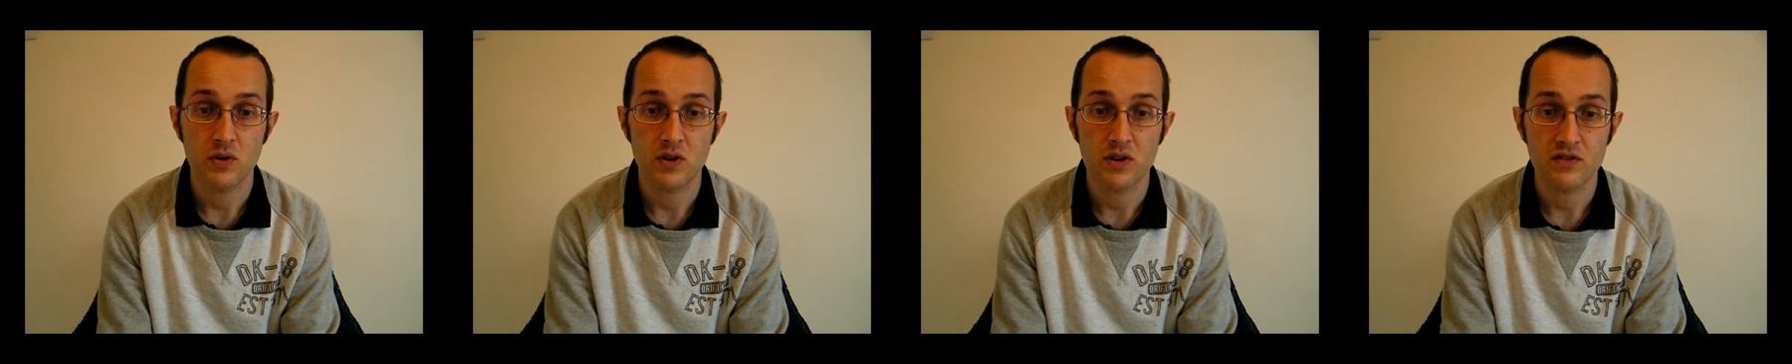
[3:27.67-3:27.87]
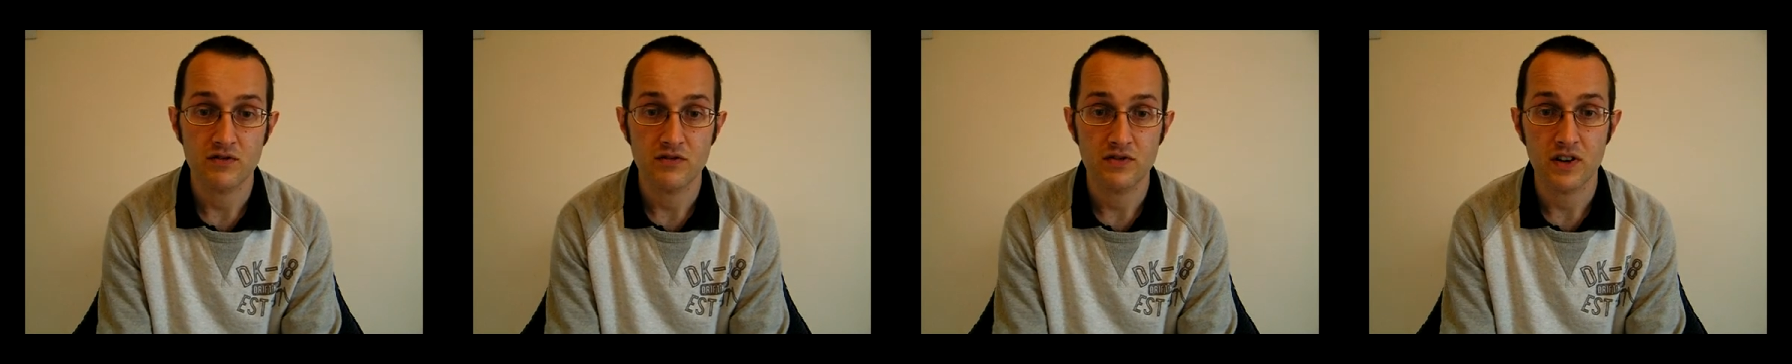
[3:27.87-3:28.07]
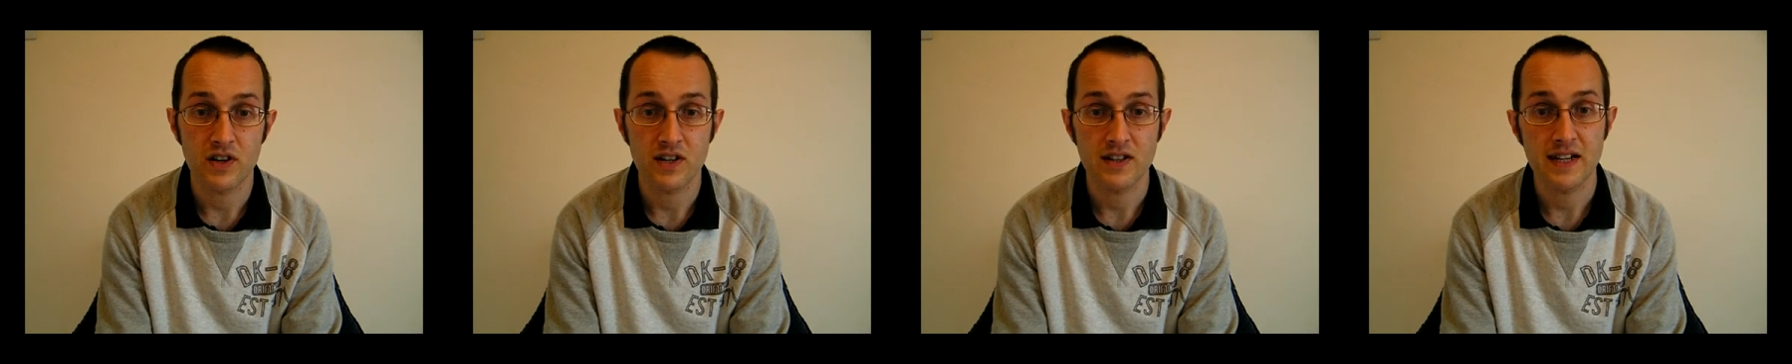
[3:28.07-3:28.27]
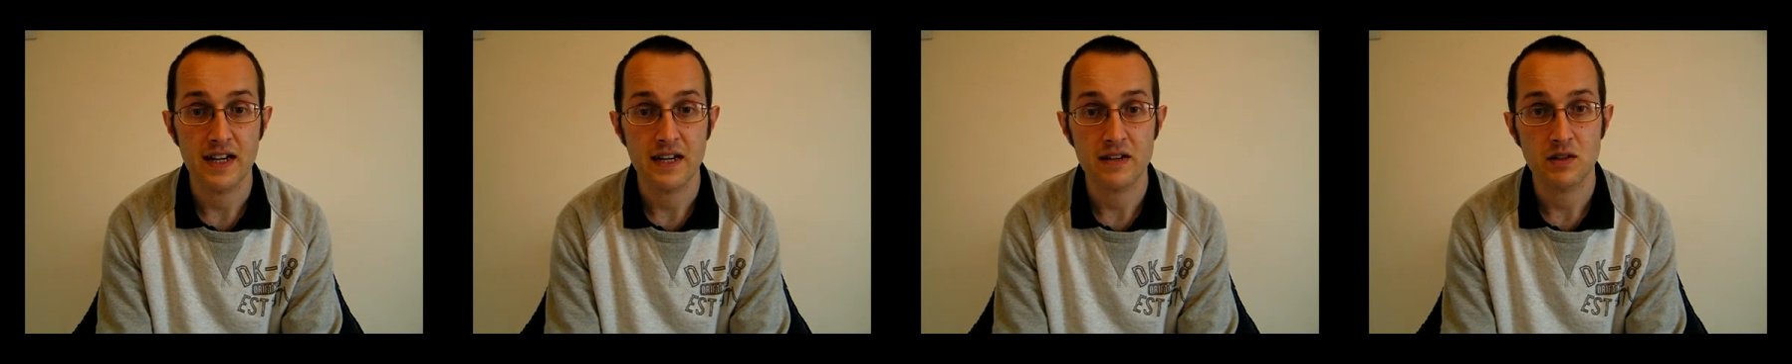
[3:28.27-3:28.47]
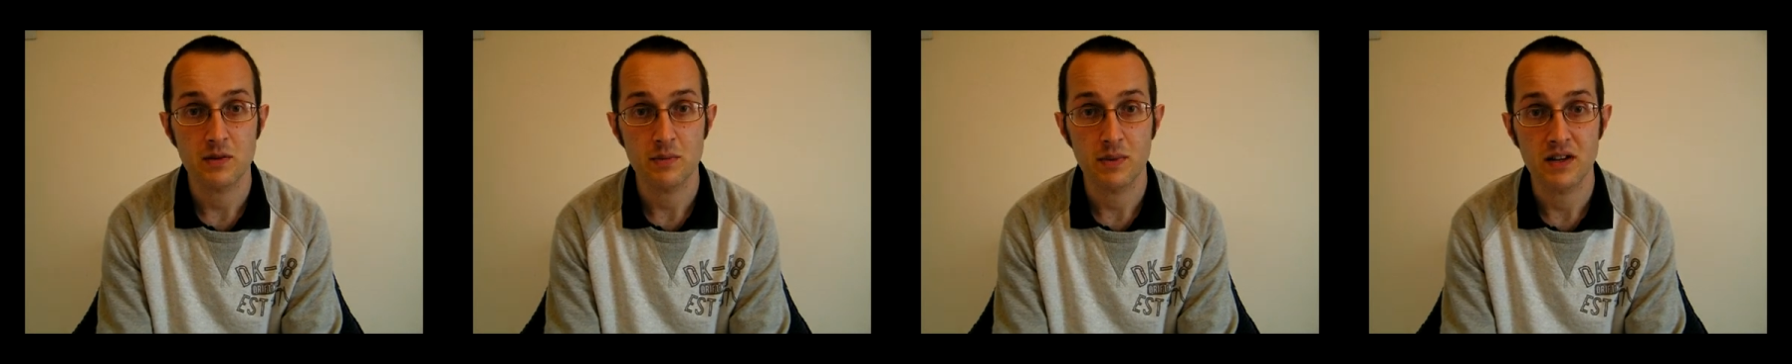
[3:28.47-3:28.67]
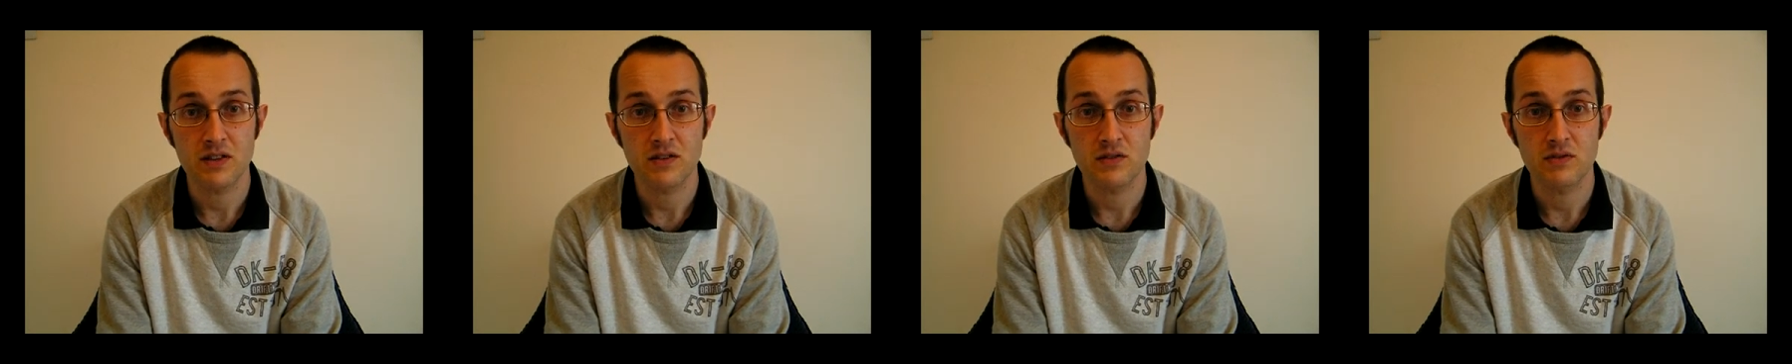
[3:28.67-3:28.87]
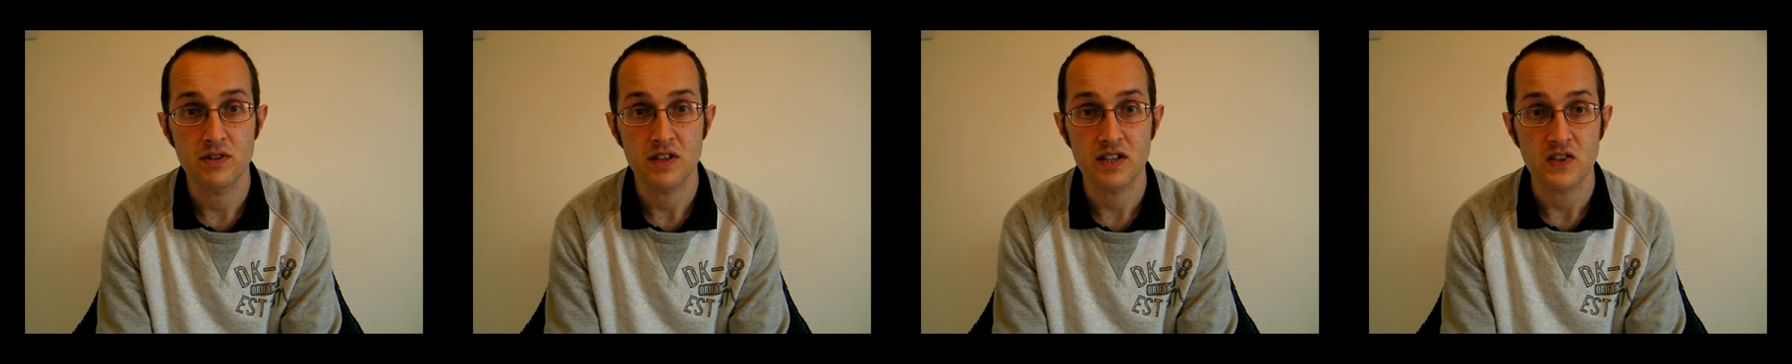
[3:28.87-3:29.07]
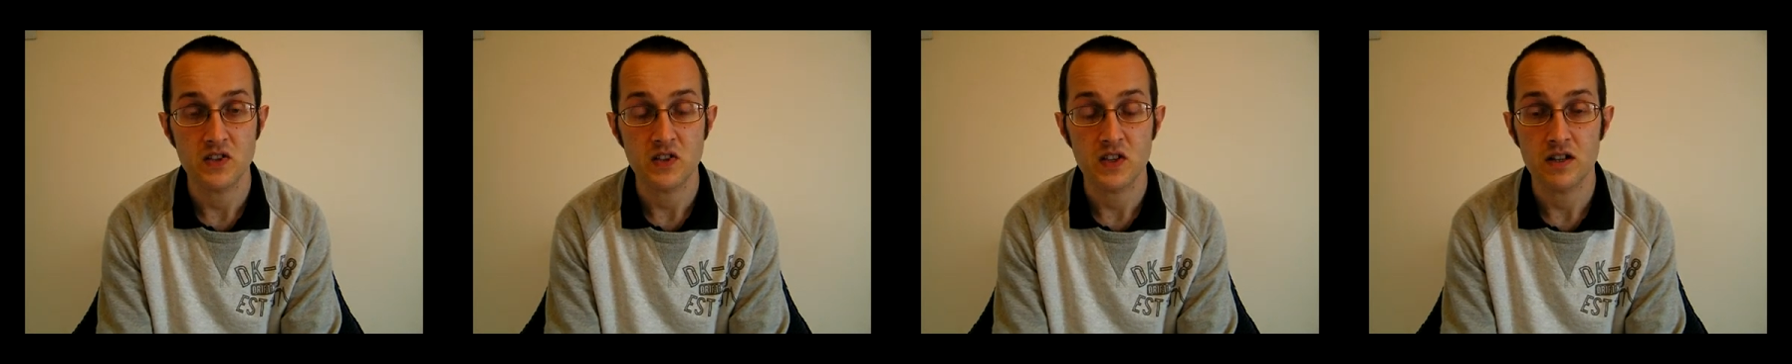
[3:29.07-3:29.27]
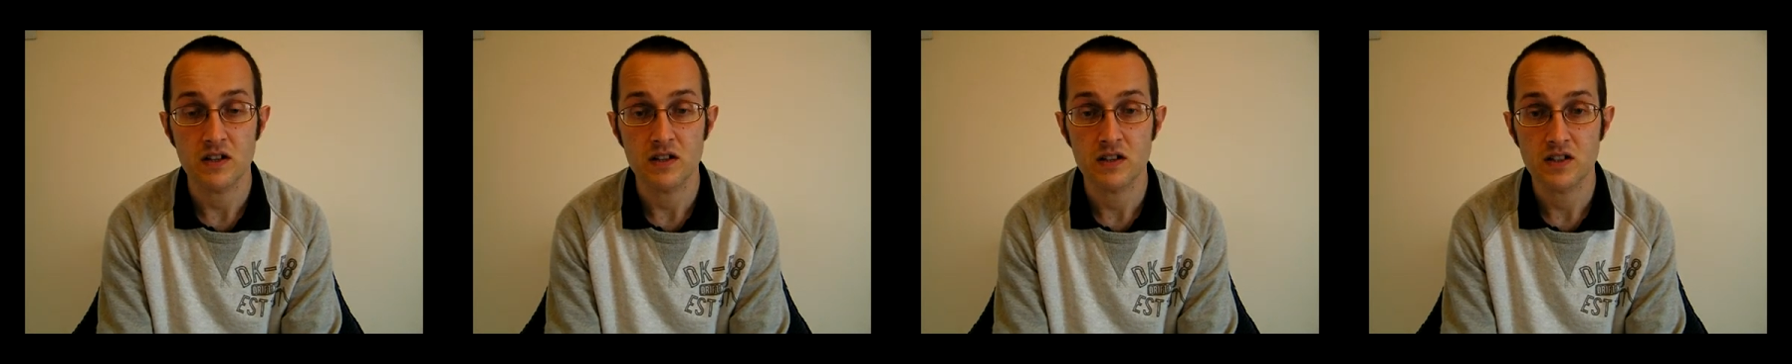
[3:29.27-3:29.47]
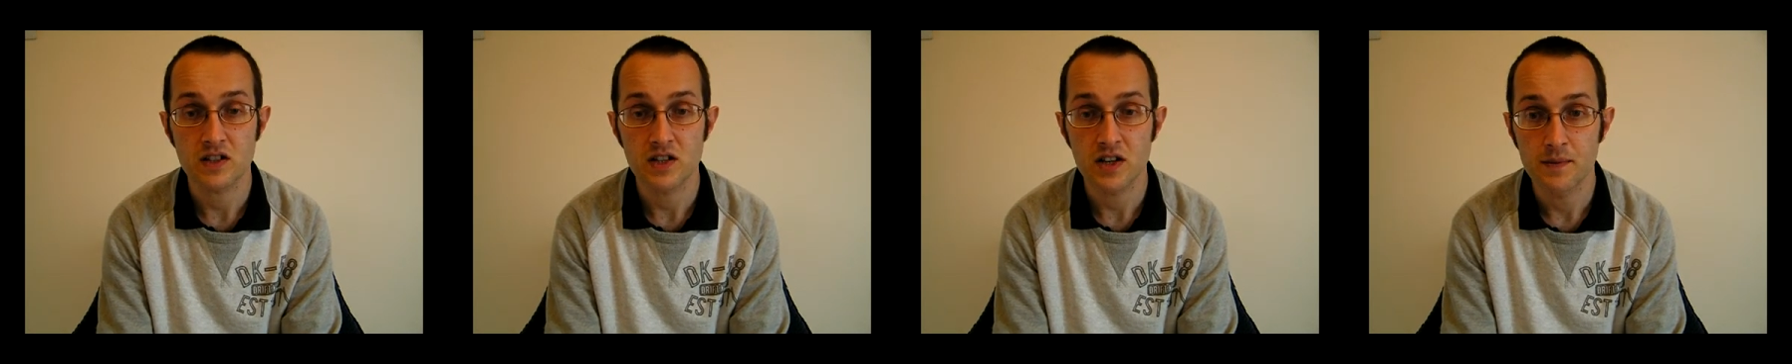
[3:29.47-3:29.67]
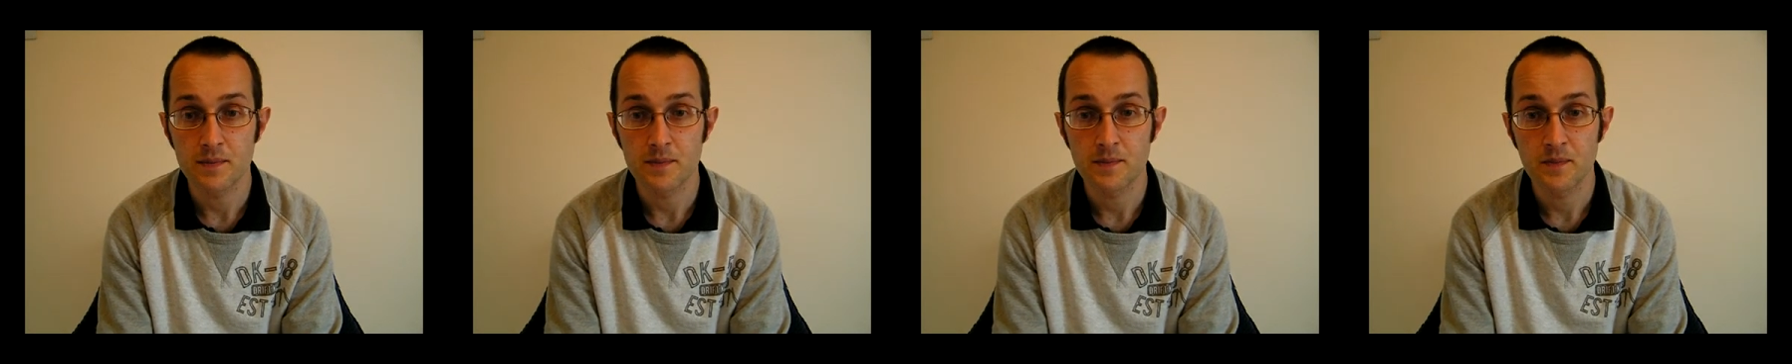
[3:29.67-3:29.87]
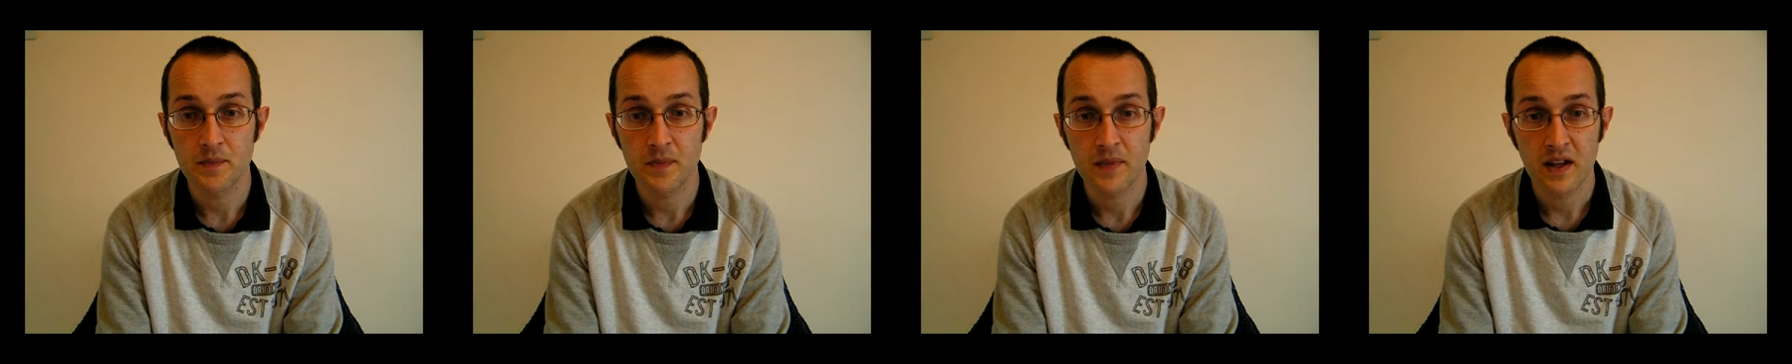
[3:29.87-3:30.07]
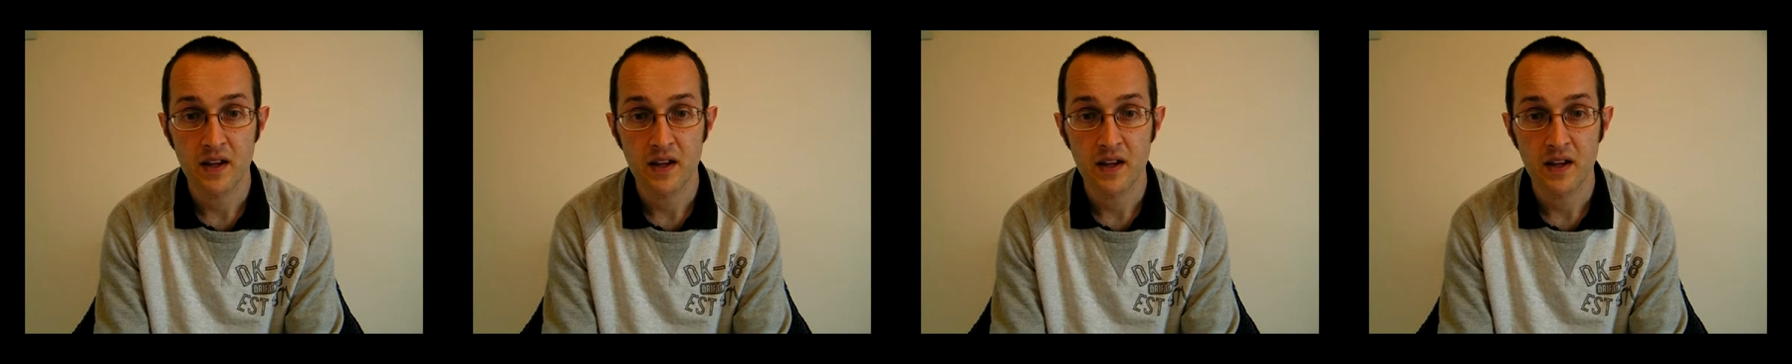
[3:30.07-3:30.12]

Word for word: anyone can find out about the research.